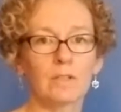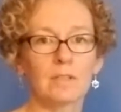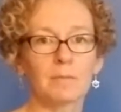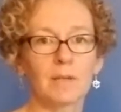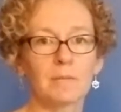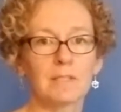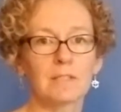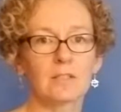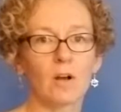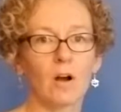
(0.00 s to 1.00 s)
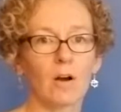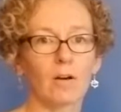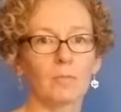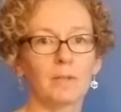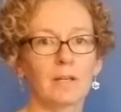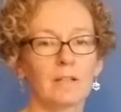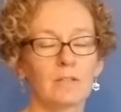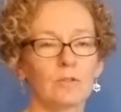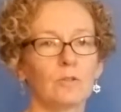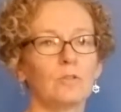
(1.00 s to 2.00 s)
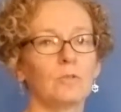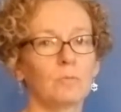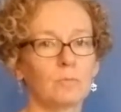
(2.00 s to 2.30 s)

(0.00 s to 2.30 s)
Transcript: sometimes it's hard because as soon as you